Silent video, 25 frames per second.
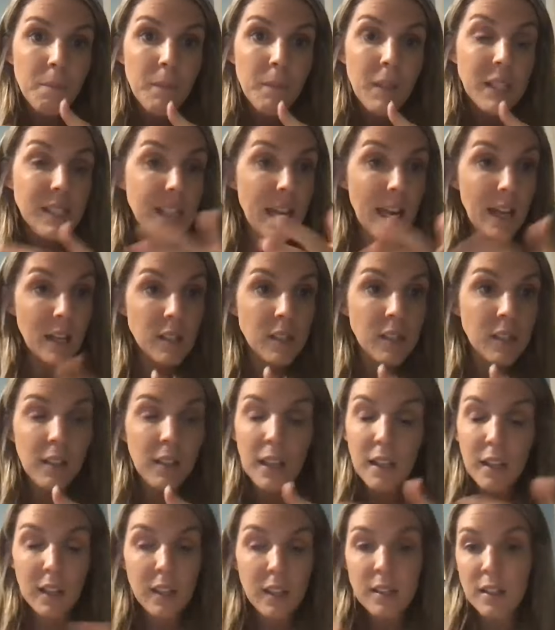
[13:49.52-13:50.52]
it's
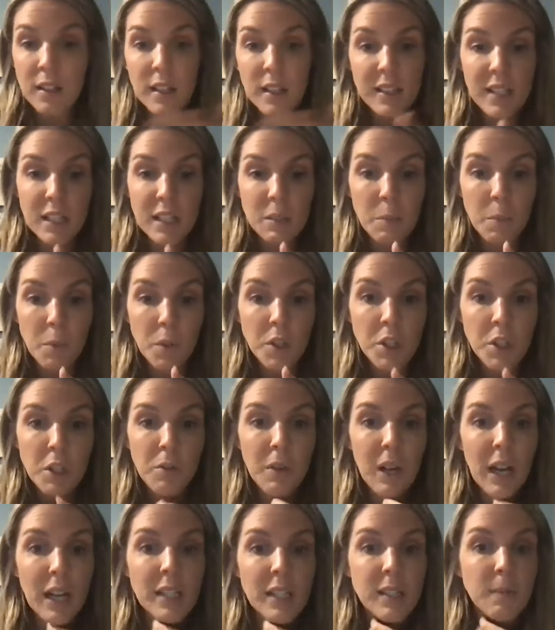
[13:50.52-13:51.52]
accessible to
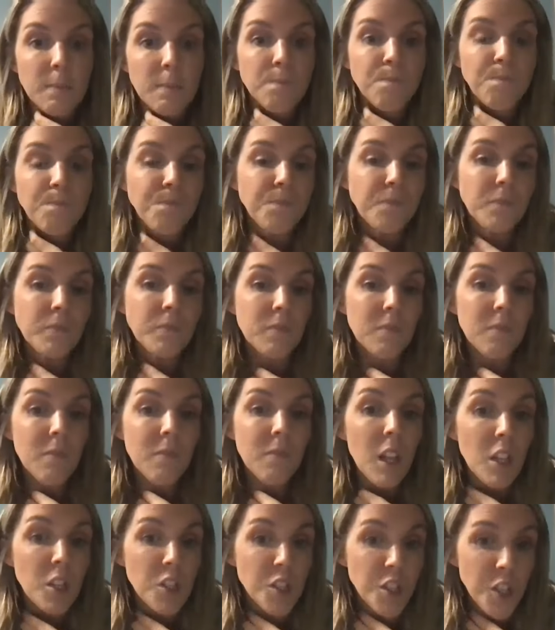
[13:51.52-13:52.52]
you guys.
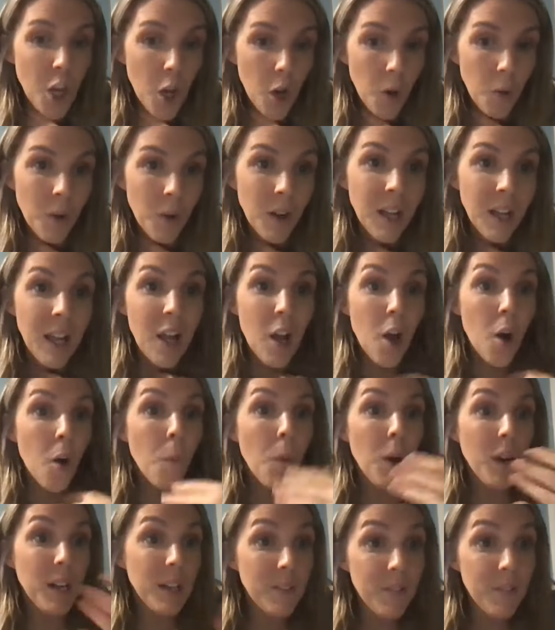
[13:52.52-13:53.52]
So
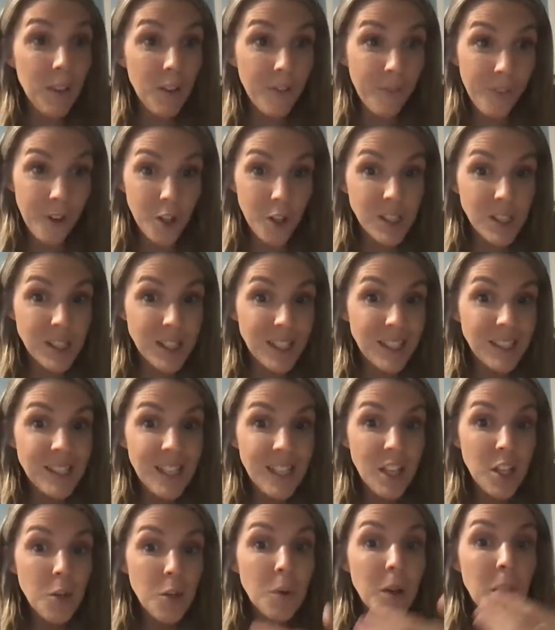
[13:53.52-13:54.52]
one of the first things
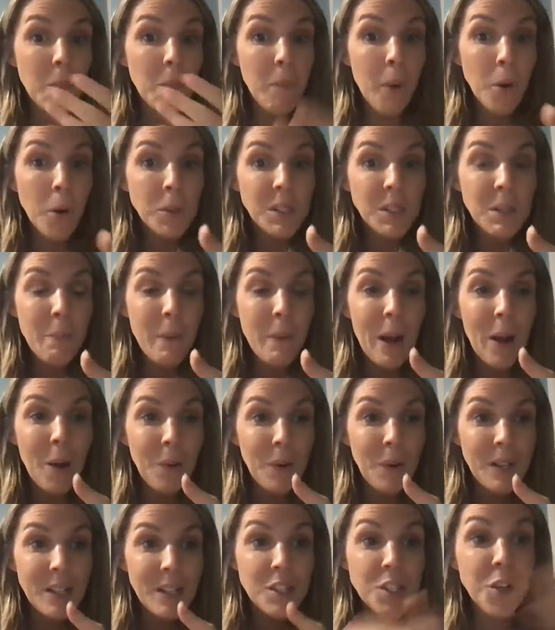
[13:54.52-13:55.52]
that you can post
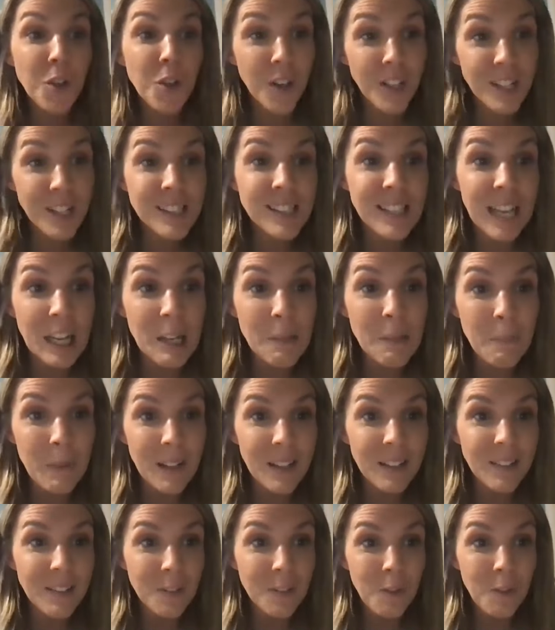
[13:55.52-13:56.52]
about is your
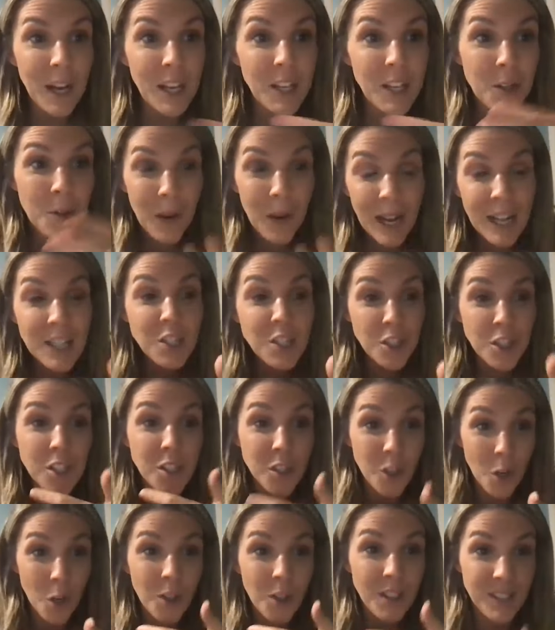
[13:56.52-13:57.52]
excitement, right? You guys just
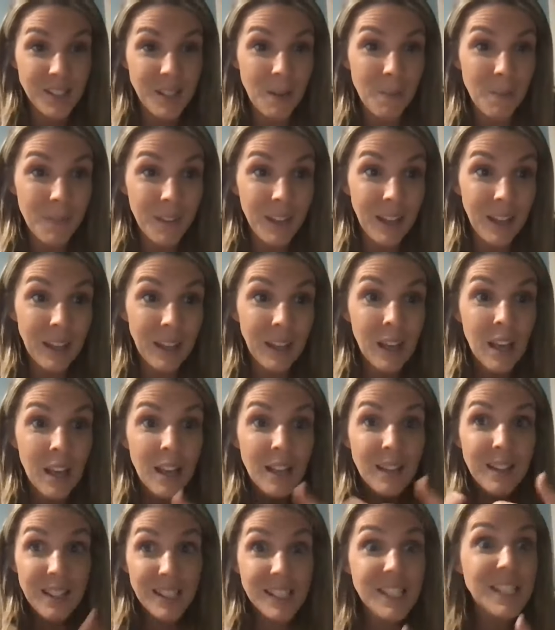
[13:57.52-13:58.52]
started something.
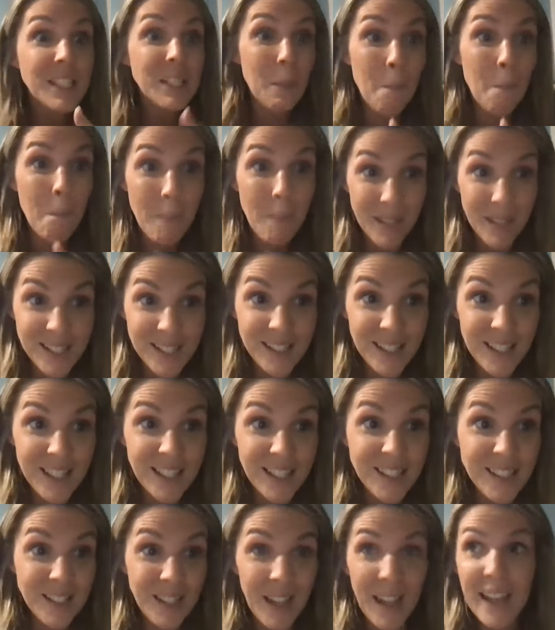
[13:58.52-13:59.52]
This is a
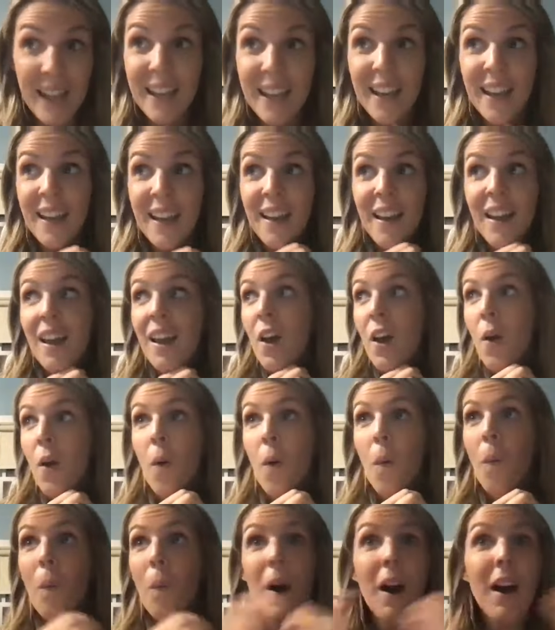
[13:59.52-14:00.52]
business. Like,
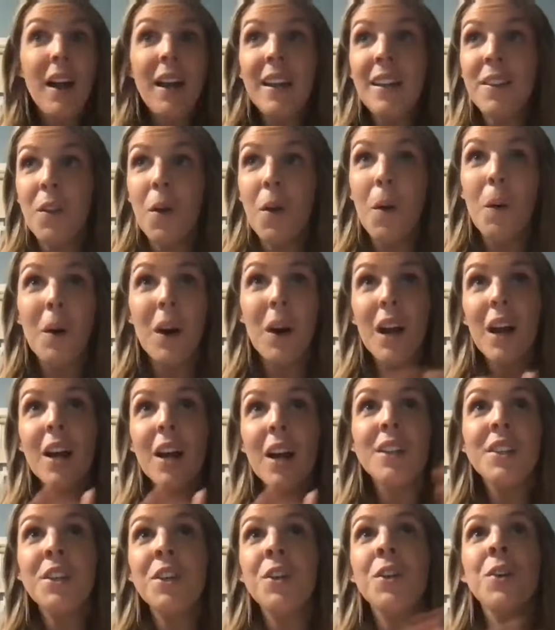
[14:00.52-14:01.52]
what in the
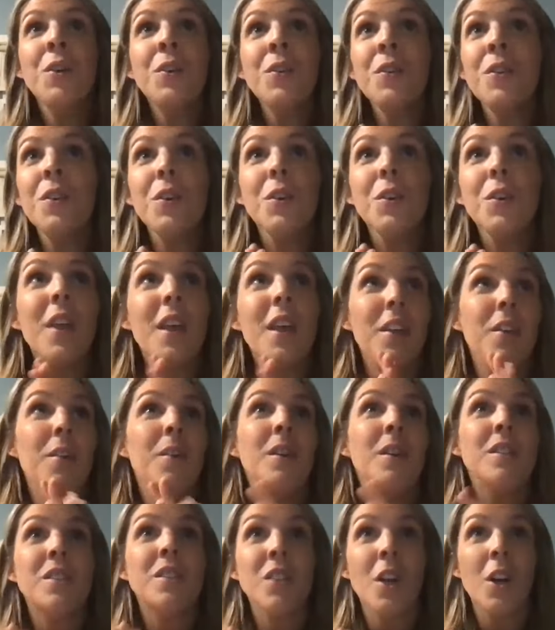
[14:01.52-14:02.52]
world? Who knew that you
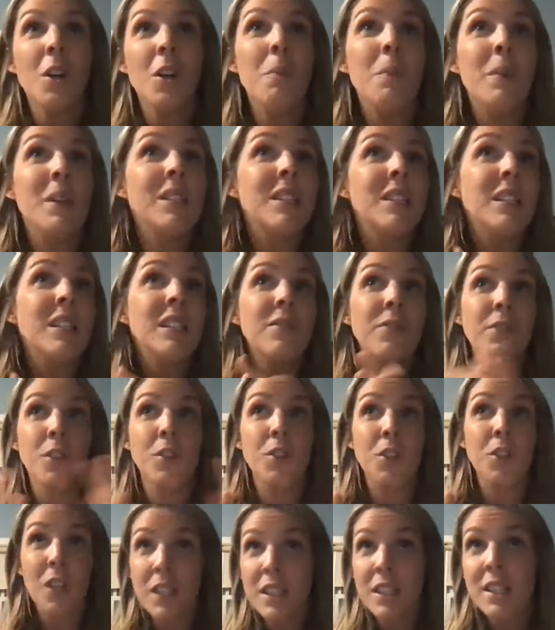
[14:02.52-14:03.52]
could start a business for
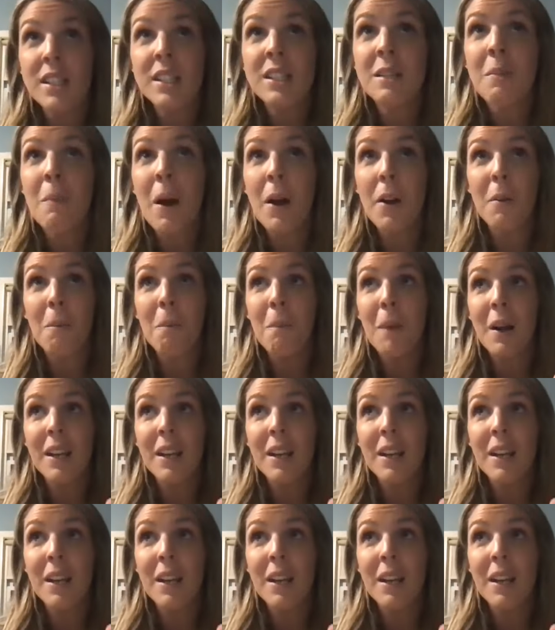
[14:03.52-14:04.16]
just this amount of